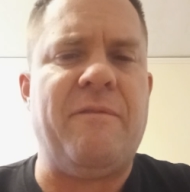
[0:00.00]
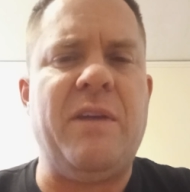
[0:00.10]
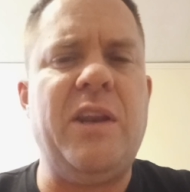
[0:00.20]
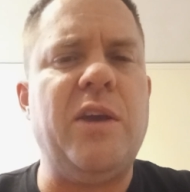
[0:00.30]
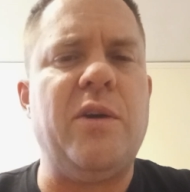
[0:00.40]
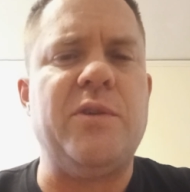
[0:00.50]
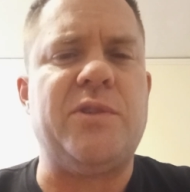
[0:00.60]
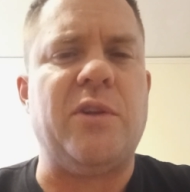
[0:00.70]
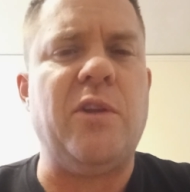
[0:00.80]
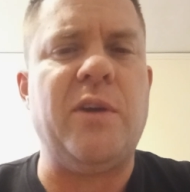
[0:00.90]

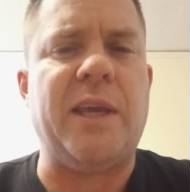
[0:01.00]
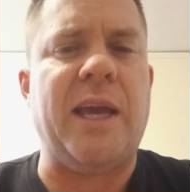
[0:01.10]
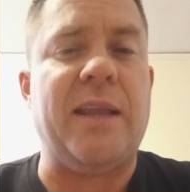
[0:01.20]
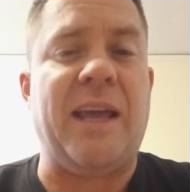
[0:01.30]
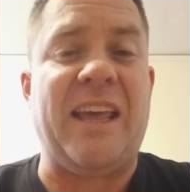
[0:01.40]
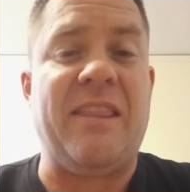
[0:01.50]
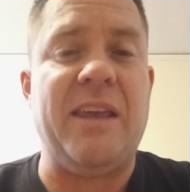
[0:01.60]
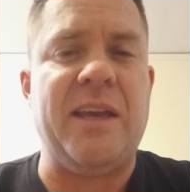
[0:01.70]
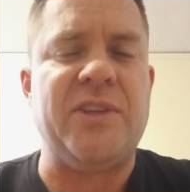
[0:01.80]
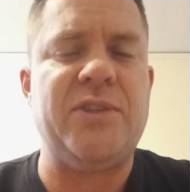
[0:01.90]
videos to look at like
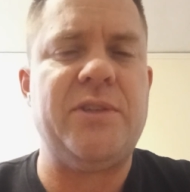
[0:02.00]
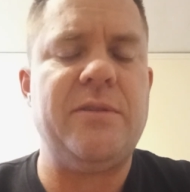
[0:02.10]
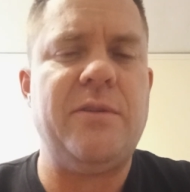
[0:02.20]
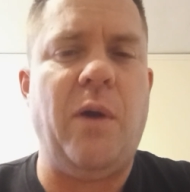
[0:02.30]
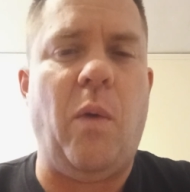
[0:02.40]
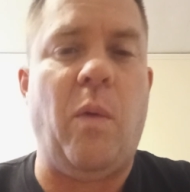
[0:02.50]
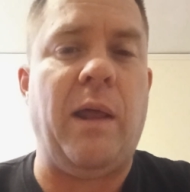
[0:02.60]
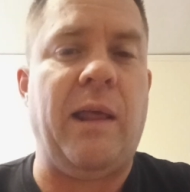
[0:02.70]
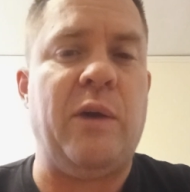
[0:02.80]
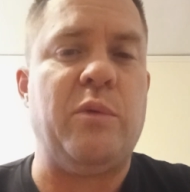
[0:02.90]
this
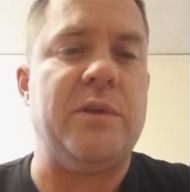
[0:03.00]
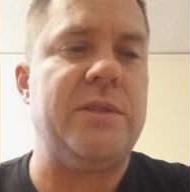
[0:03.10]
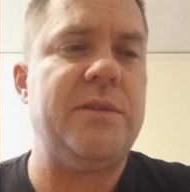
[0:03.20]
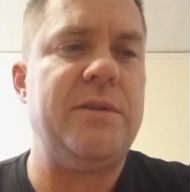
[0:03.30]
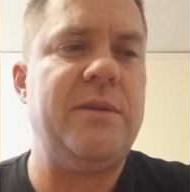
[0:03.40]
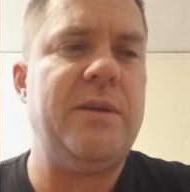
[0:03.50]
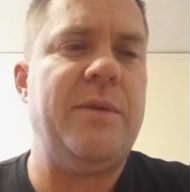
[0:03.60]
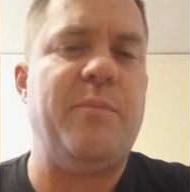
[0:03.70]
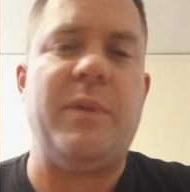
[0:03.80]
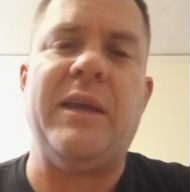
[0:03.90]
while I was
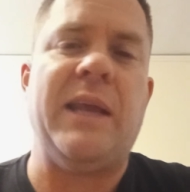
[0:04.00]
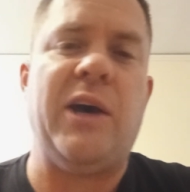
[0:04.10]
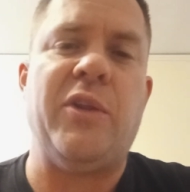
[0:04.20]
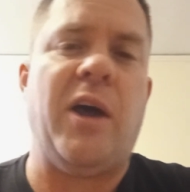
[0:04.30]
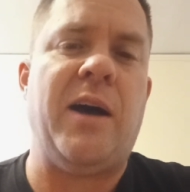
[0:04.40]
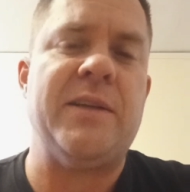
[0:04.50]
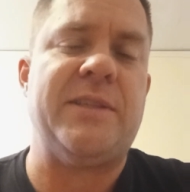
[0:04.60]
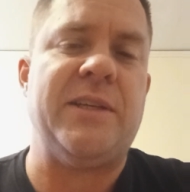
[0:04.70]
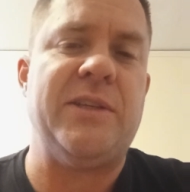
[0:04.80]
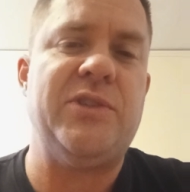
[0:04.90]
being held
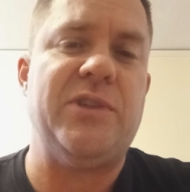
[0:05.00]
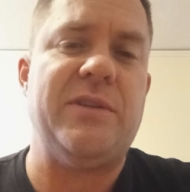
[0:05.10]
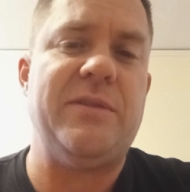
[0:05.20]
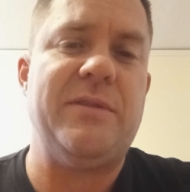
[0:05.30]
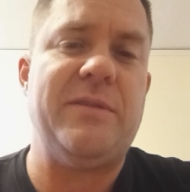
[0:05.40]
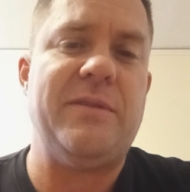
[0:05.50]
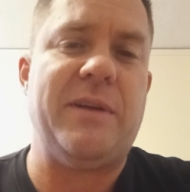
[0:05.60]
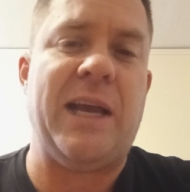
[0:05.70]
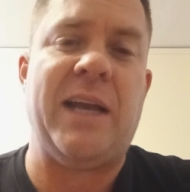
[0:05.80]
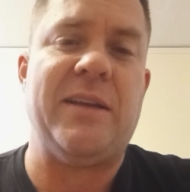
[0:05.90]
hostage
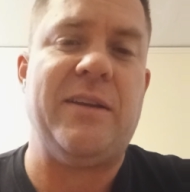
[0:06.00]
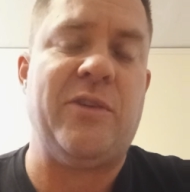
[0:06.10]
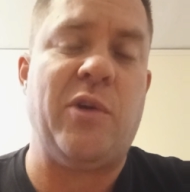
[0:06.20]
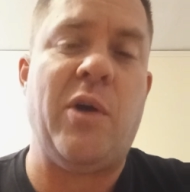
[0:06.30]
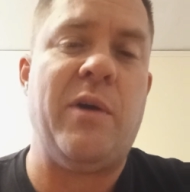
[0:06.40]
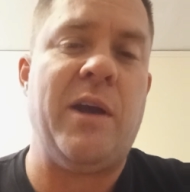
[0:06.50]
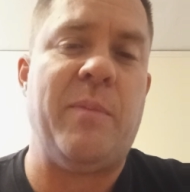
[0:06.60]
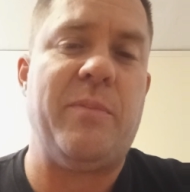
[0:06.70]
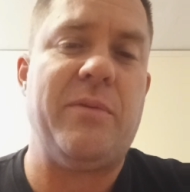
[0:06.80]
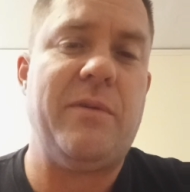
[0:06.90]
at growing
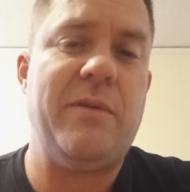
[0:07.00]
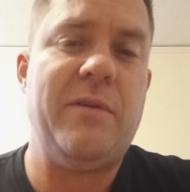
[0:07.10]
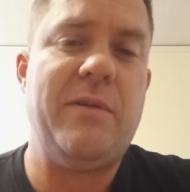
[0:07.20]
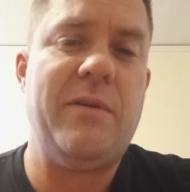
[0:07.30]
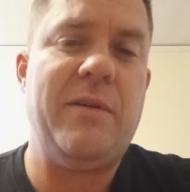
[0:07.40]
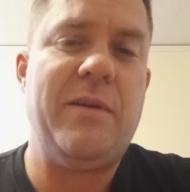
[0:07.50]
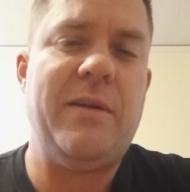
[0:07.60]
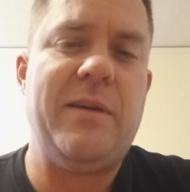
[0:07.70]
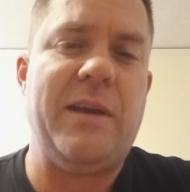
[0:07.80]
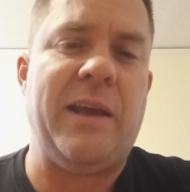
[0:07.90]
up
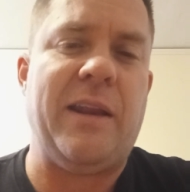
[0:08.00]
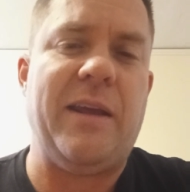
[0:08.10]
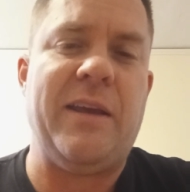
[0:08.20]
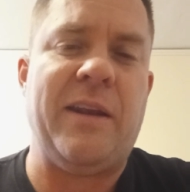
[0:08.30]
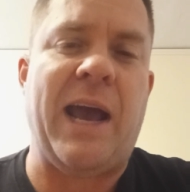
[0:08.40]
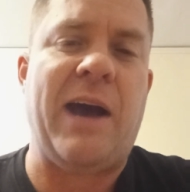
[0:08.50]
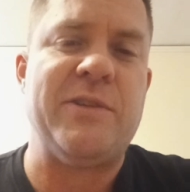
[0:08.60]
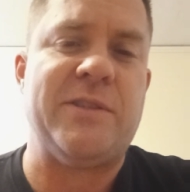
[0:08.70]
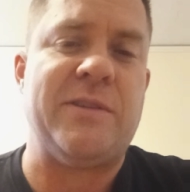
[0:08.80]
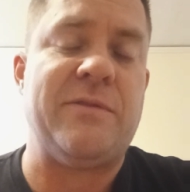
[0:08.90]
in, in a
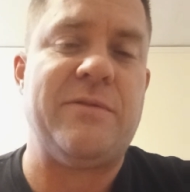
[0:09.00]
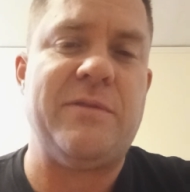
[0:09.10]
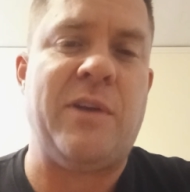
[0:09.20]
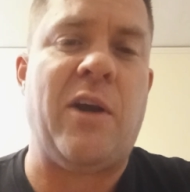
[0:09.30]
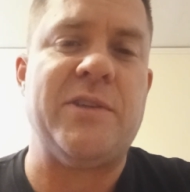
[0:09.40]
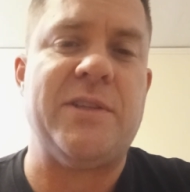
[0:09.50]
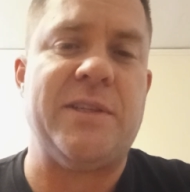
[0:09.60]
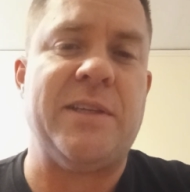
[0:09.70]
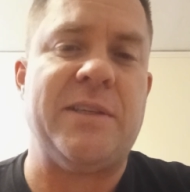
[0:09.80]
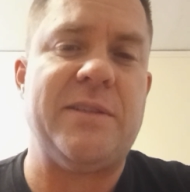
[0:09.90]
house of
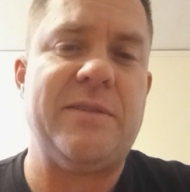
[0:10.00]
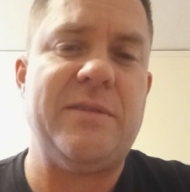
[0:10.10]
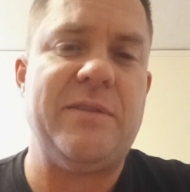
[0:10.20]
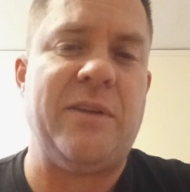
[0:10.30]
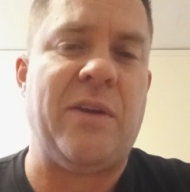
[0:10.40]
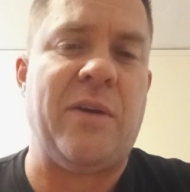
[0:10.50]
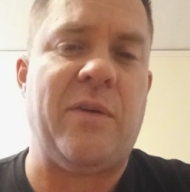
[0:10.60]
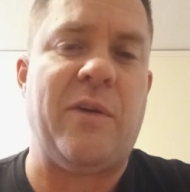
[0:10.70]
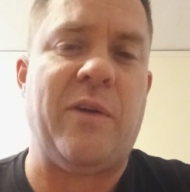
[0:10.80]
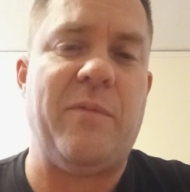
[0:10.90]
narcissists, you
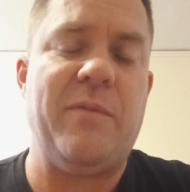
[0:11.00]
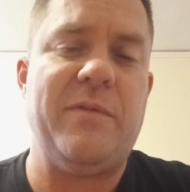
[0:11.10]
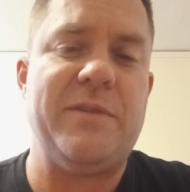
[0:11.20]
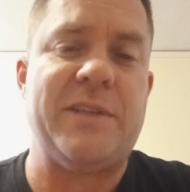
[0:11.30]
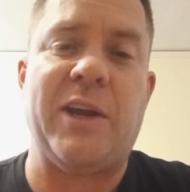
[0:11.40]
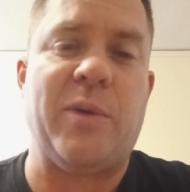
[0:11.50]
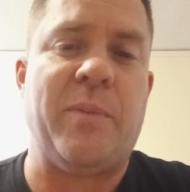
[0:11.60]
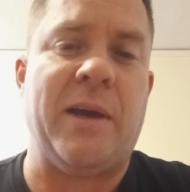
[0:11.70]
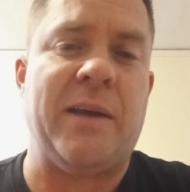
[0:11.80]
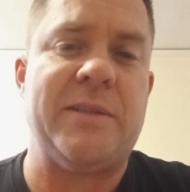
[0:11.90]
know, or
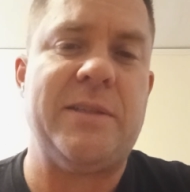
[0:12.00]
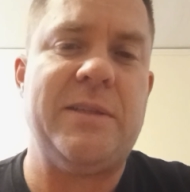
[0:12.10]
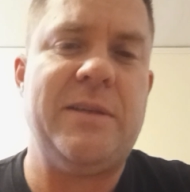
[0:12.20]
psychopaths.